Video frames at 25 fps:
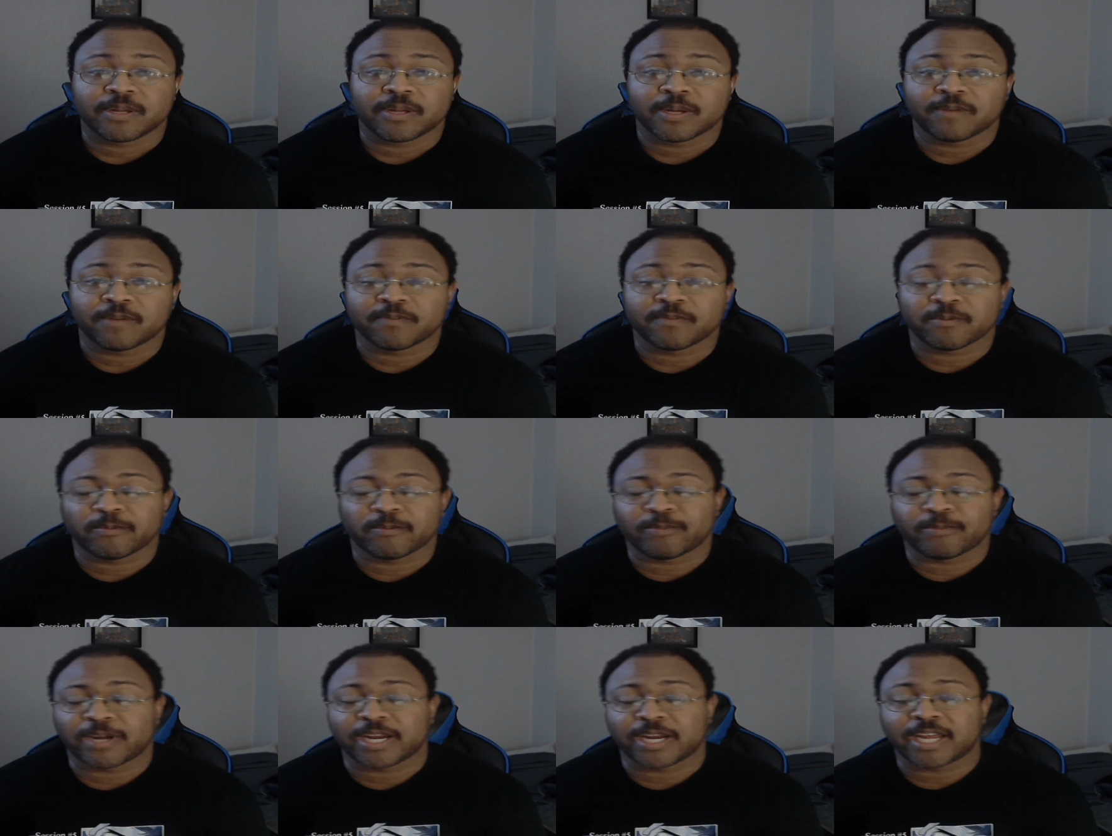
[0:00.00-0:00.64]
Hope
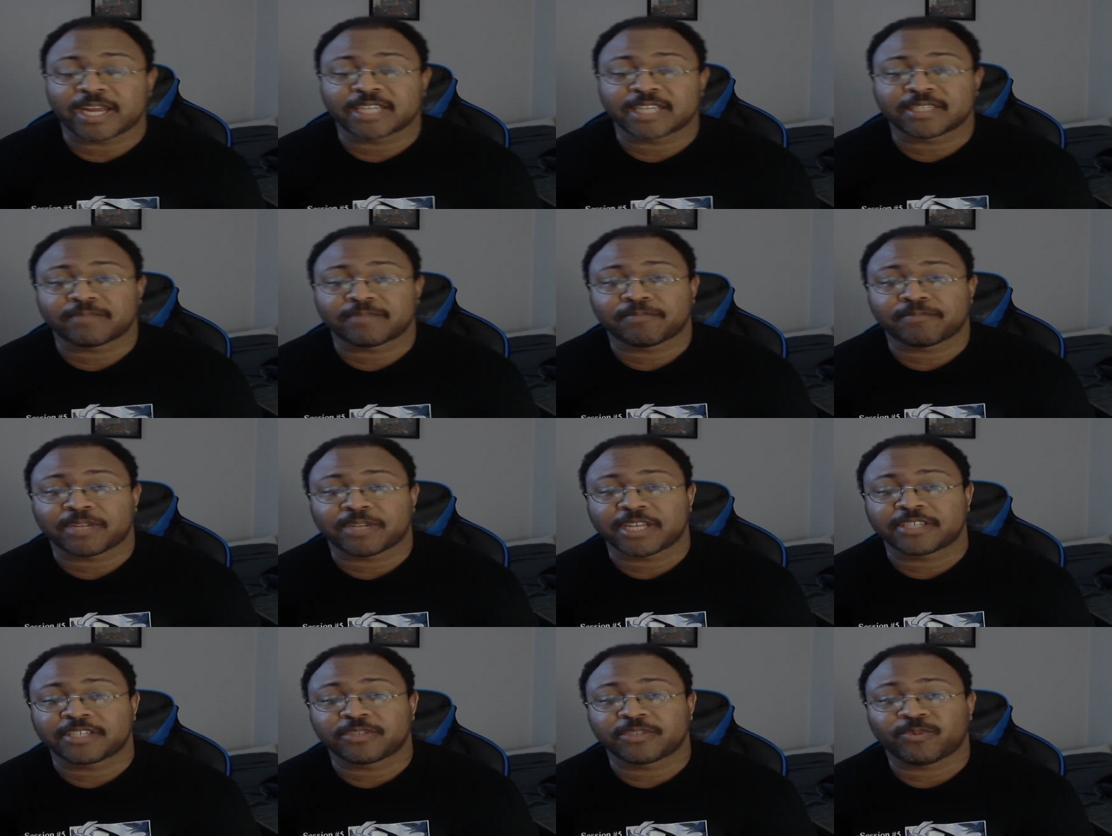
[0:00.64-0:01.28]
everybody has a
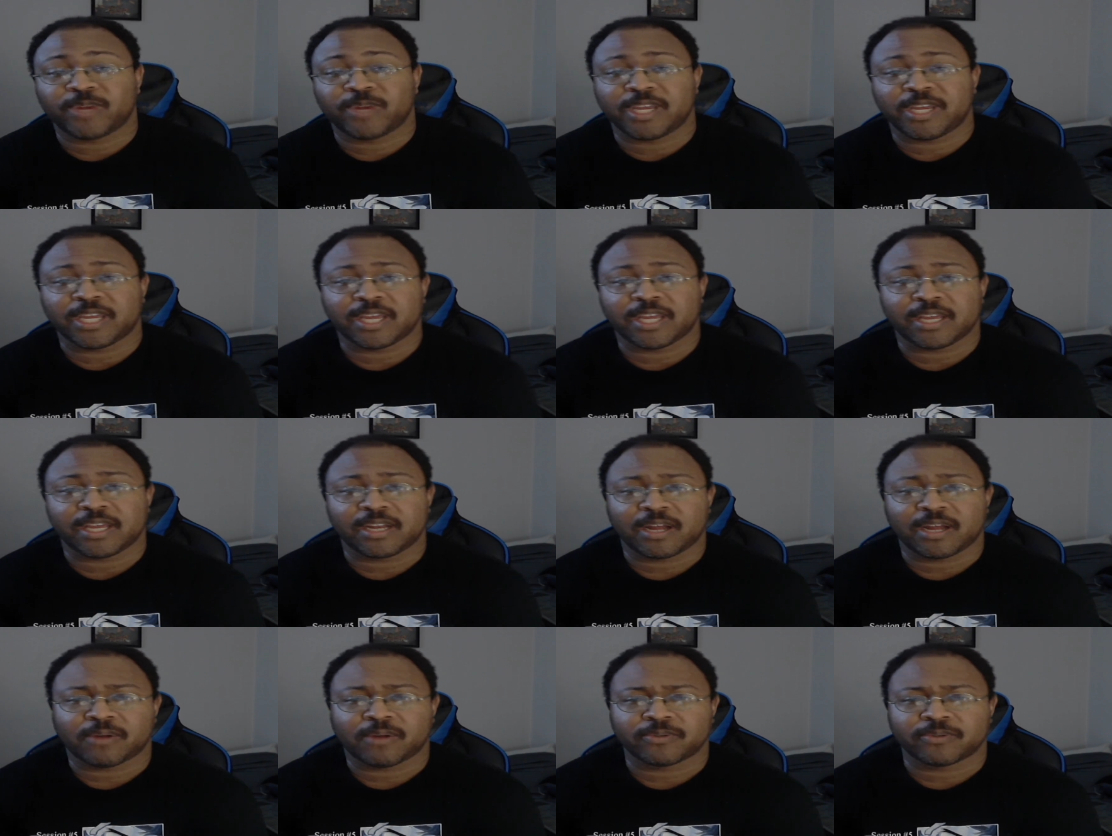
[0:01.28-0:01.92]
blessed
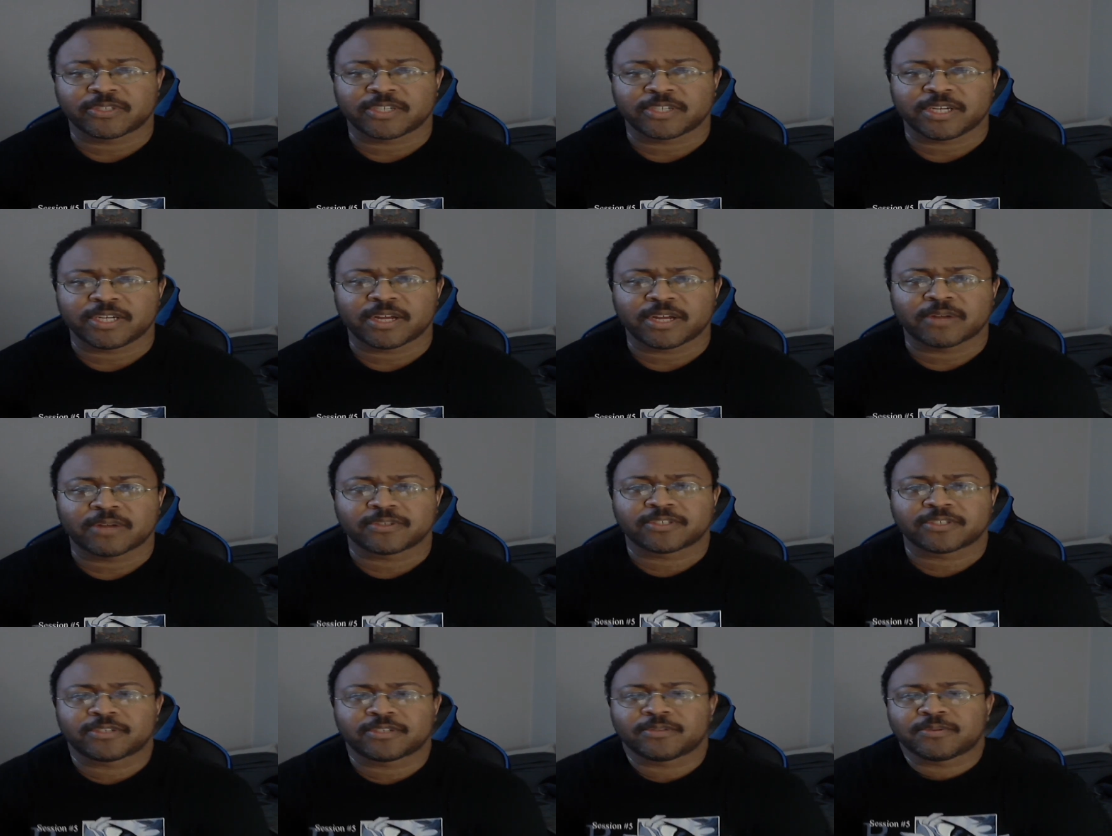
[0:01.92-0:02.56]
weekend. I'll see y'all
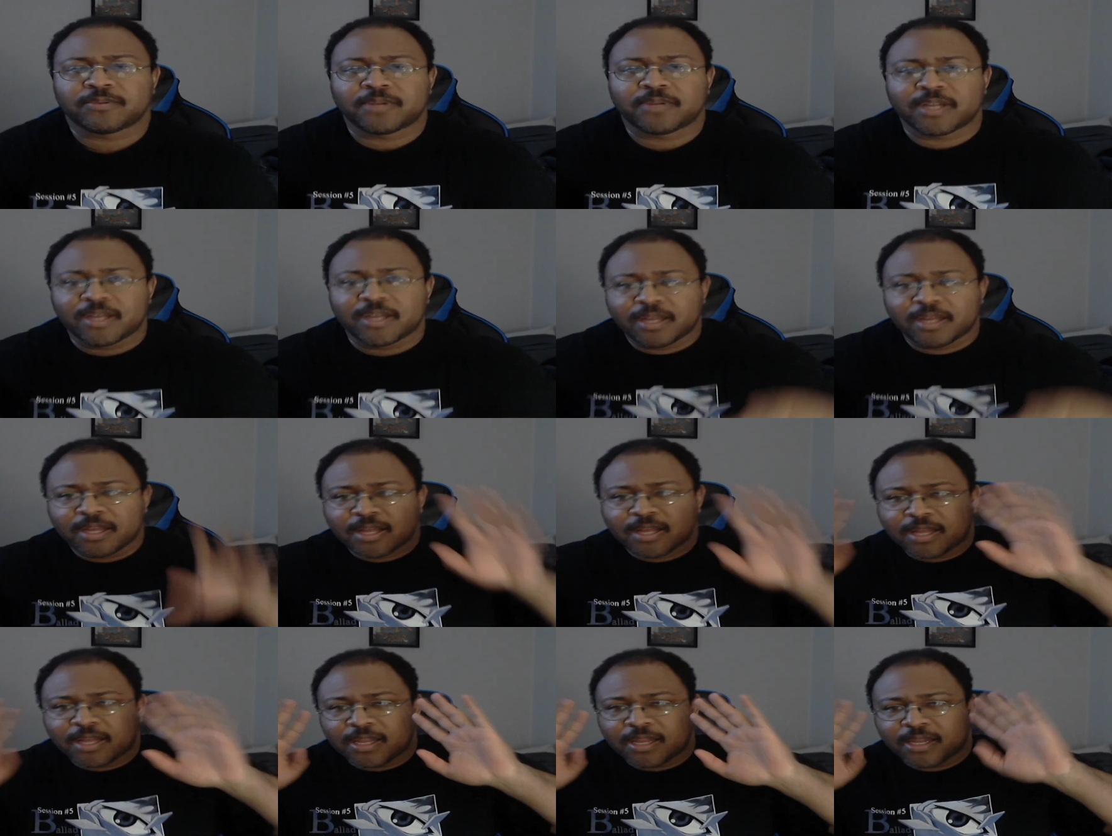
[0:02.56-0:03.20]
soon.
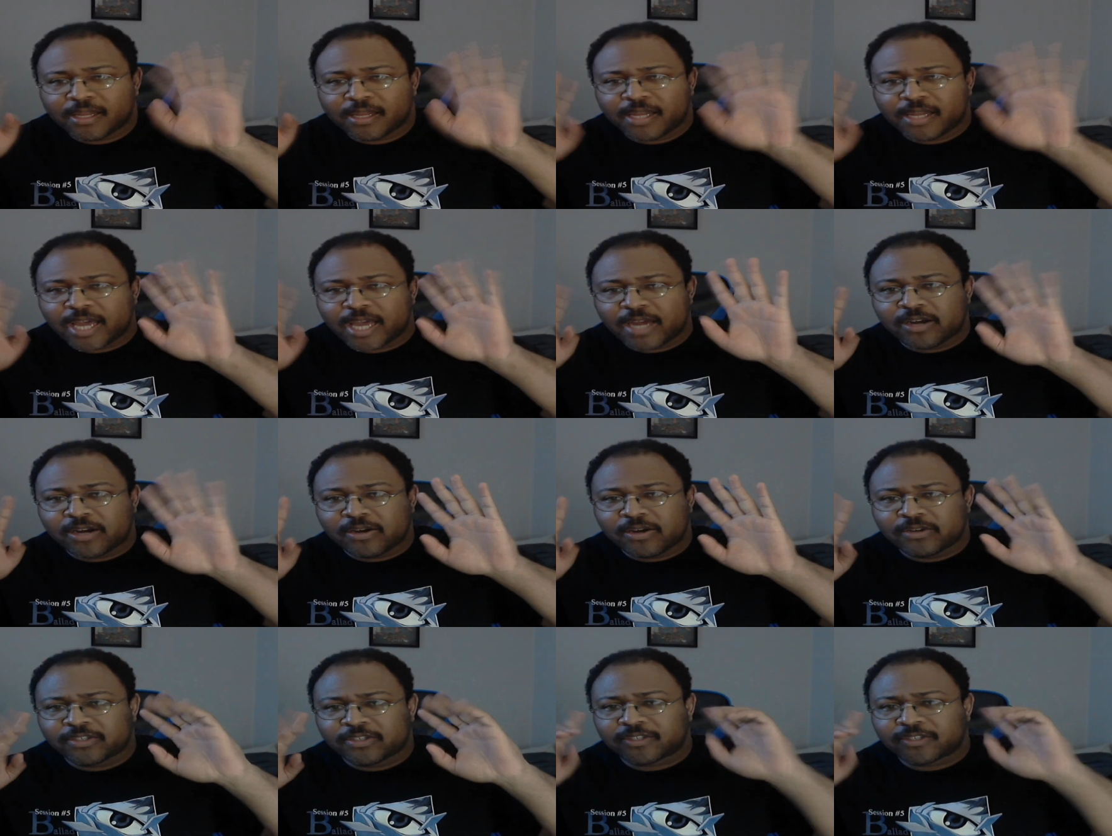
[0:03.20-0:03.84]

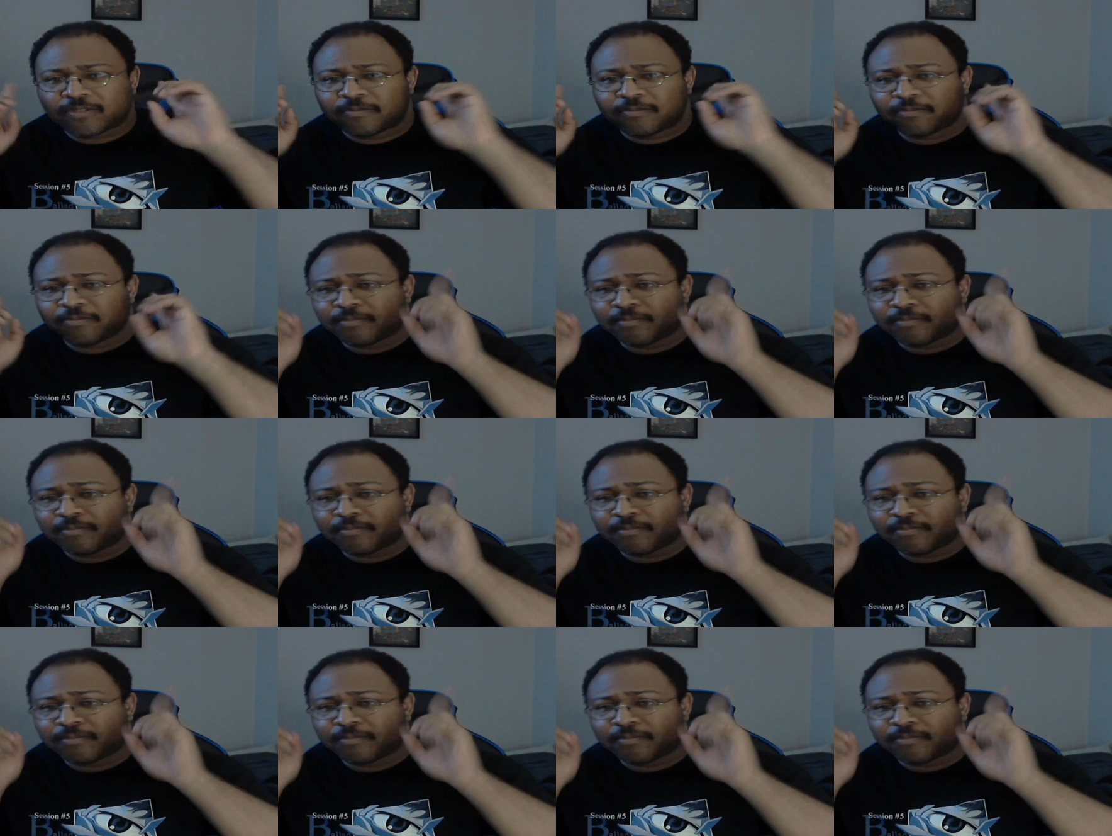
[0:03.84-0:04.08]
Laters.